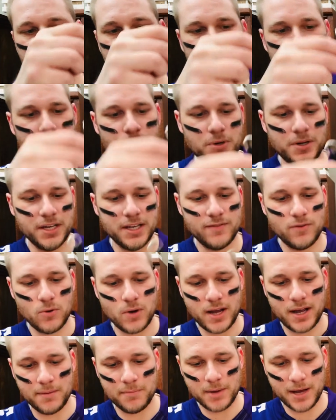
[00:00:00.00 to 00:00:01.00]
So we're gonna give
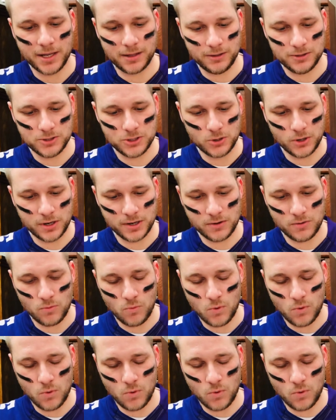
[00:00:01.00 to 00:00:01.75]
away a Michael Jordan